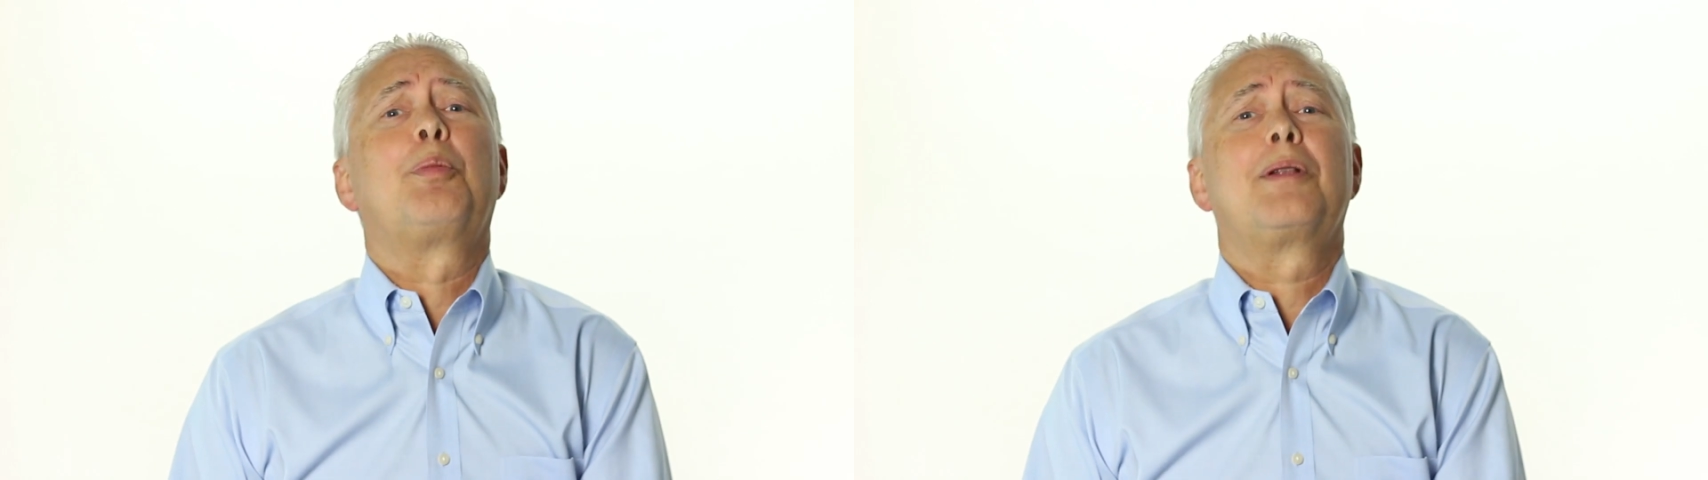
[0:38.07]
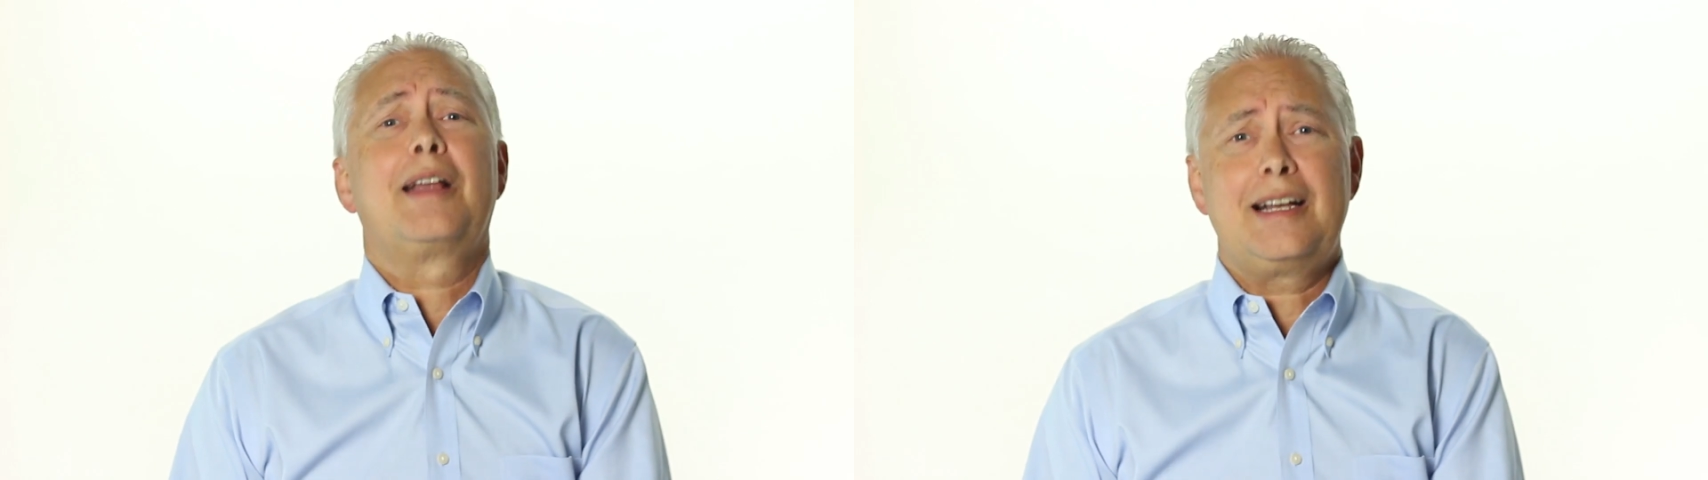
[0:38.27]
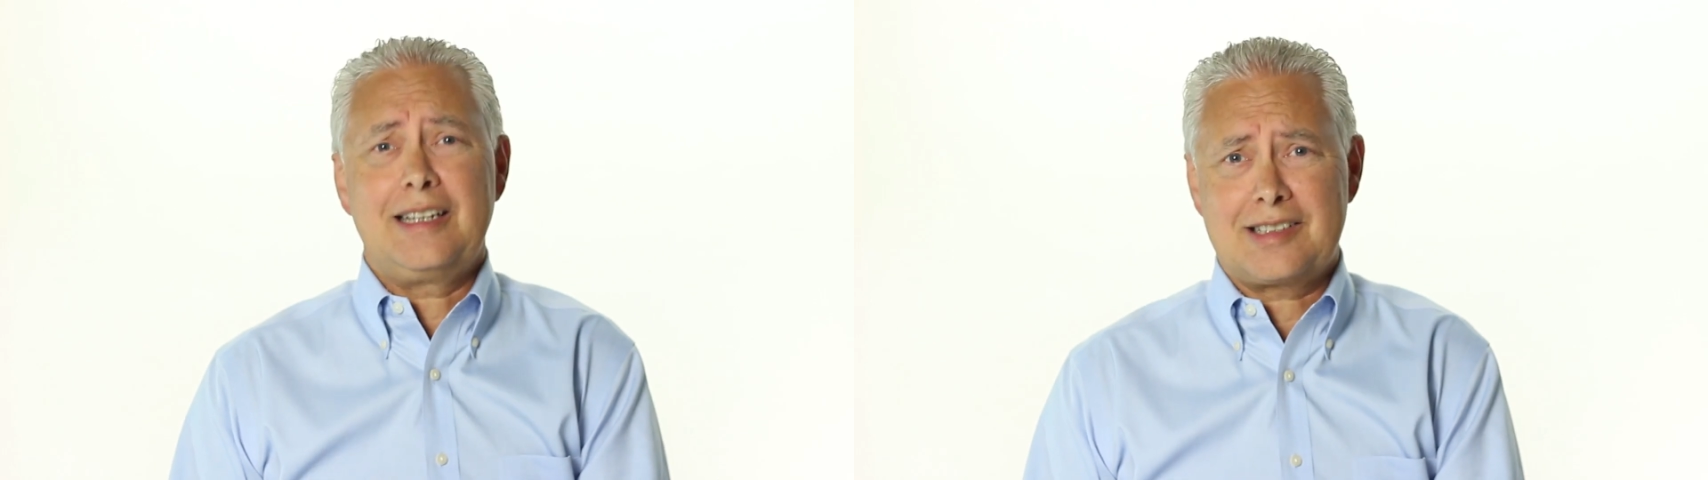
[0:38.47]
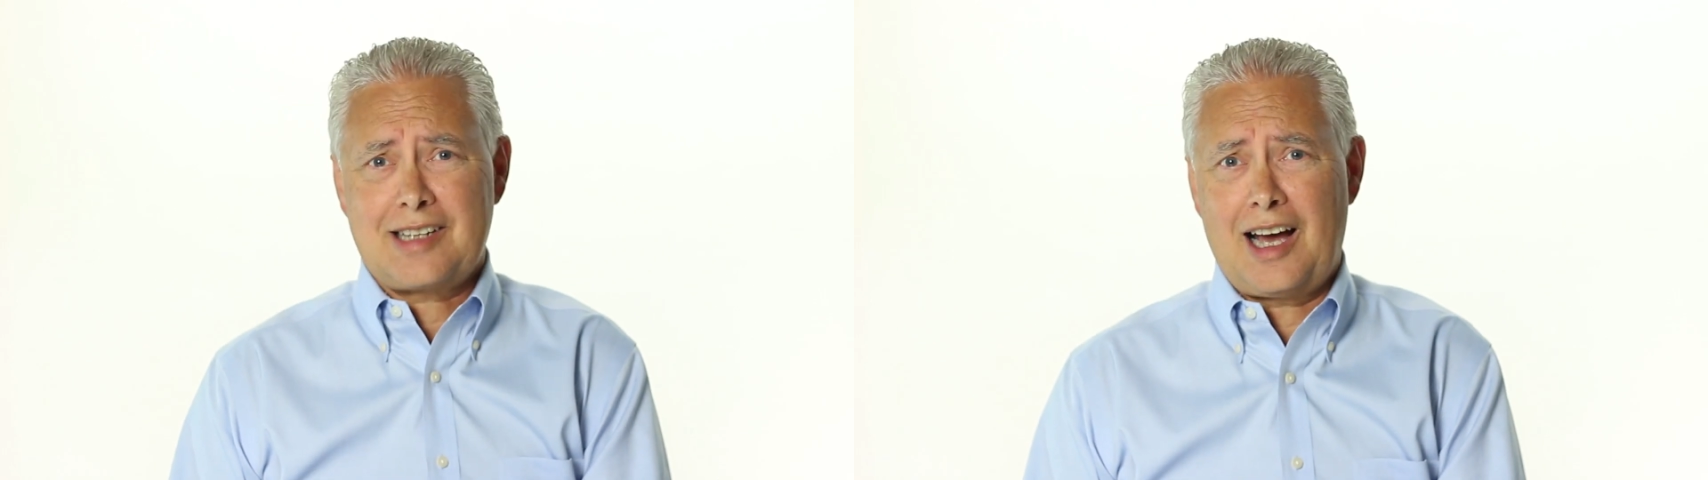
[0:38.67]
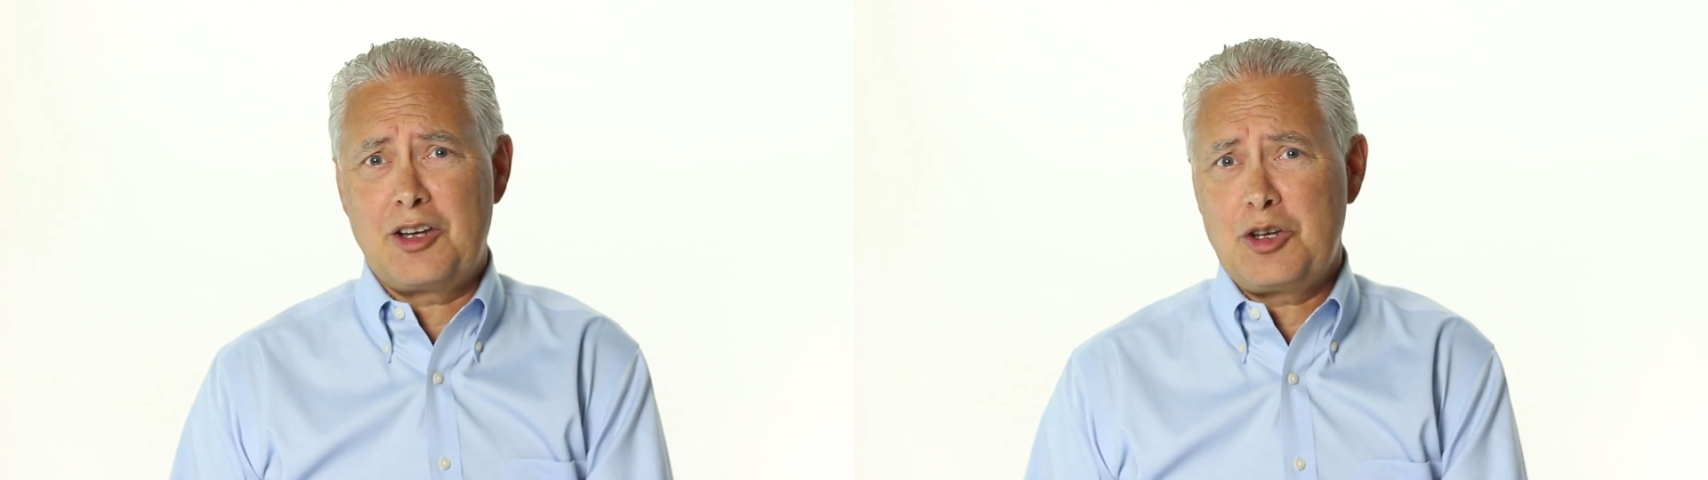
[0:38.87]

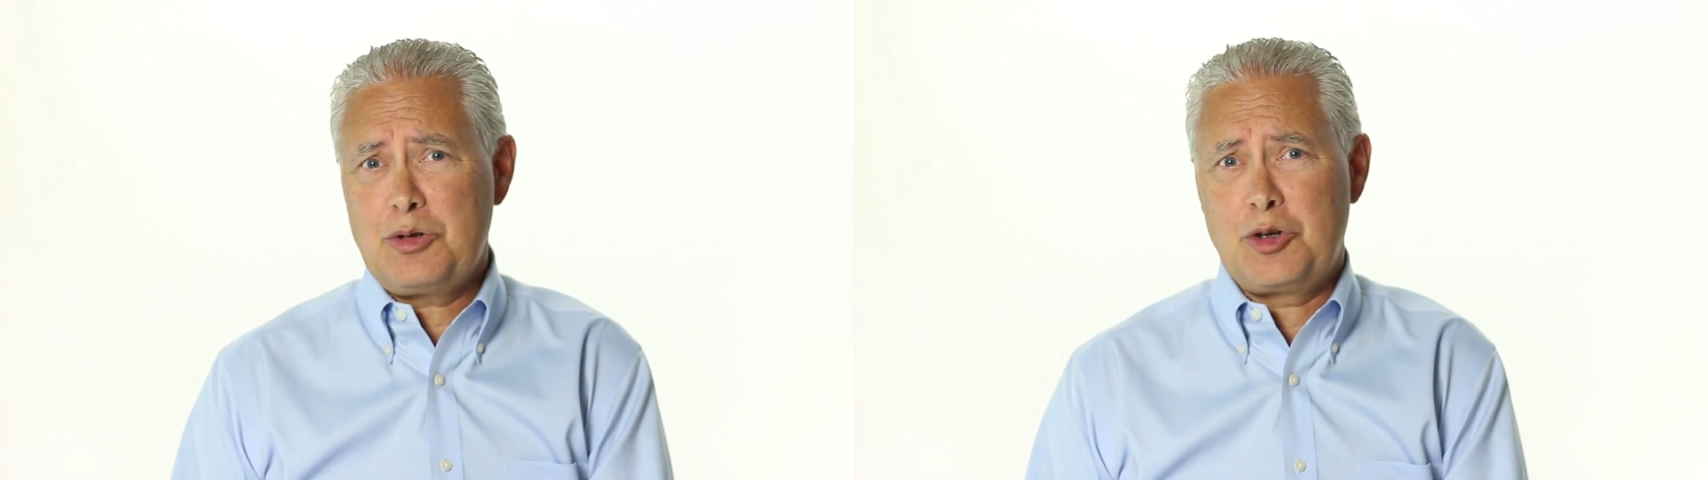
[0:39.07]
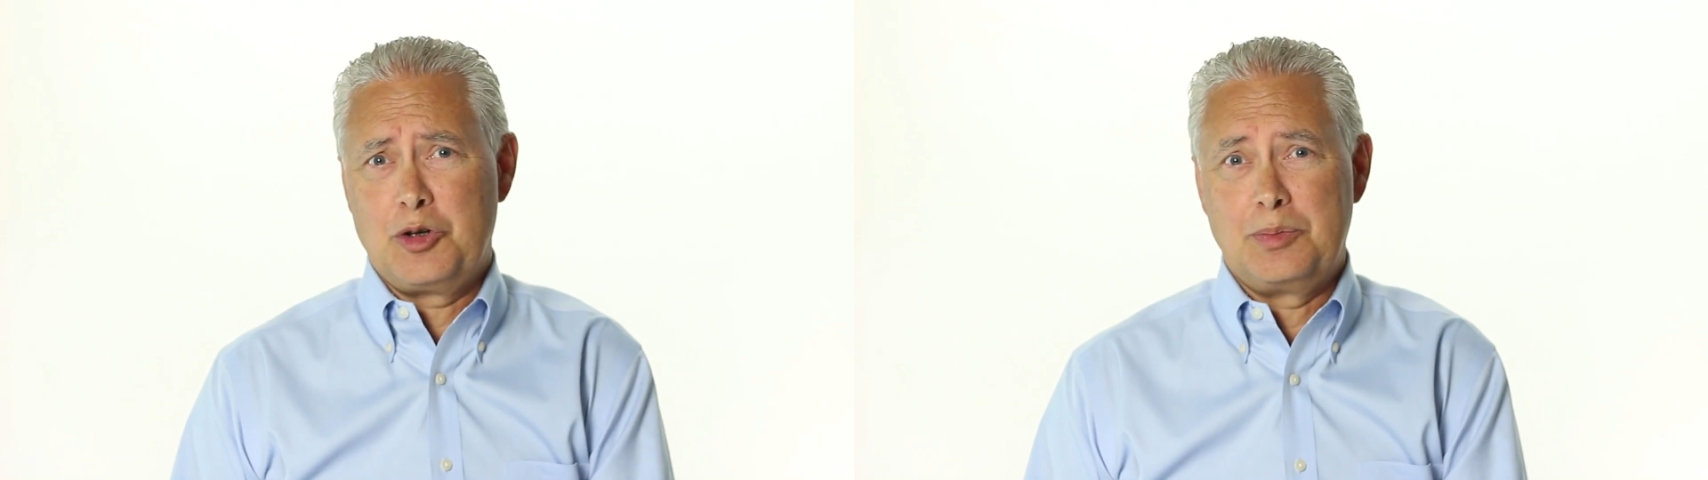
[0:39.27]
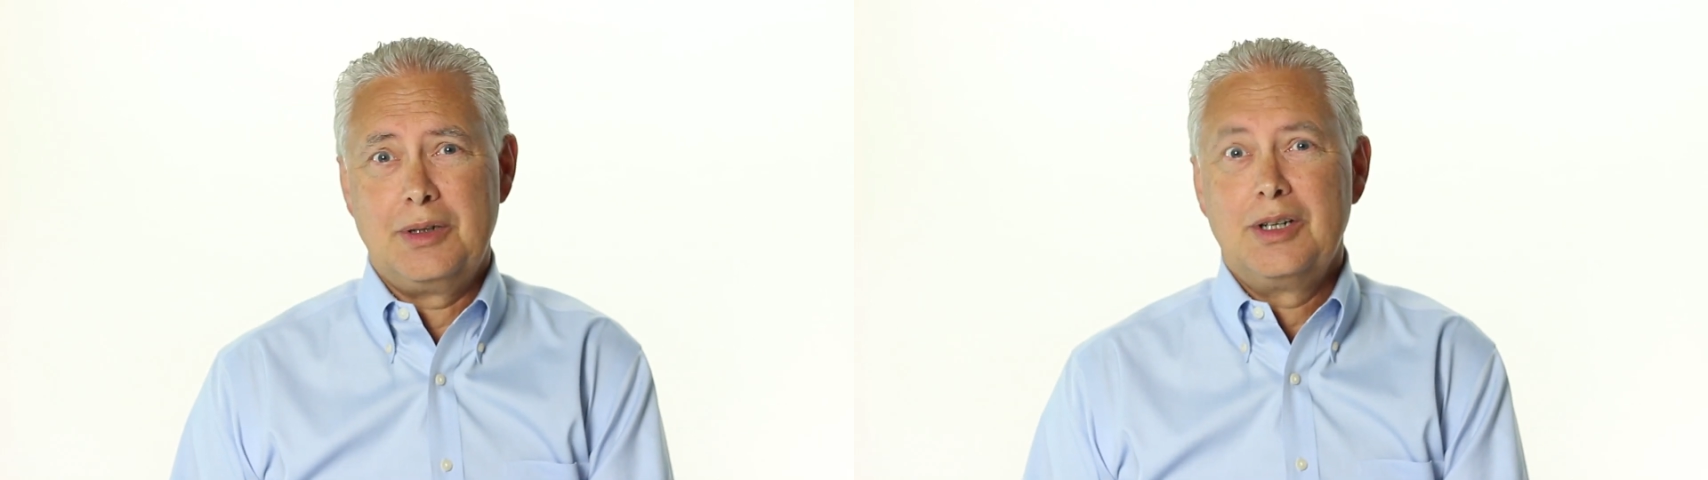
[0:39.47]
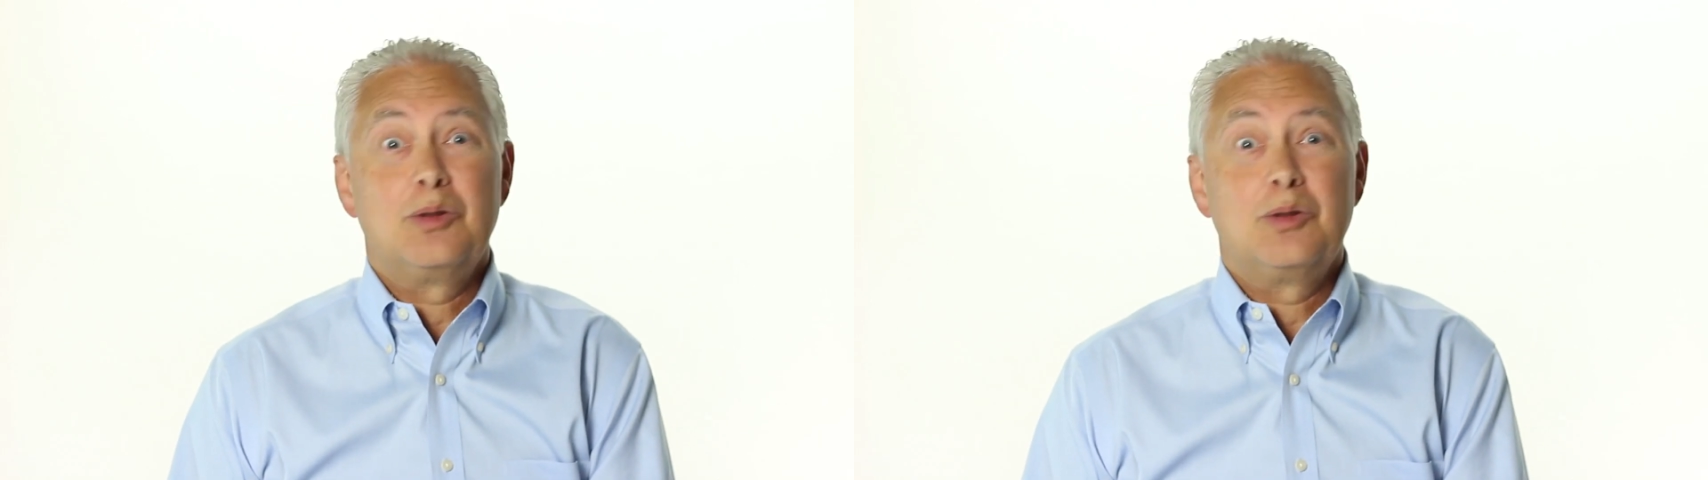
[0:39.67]
playlist on YouTube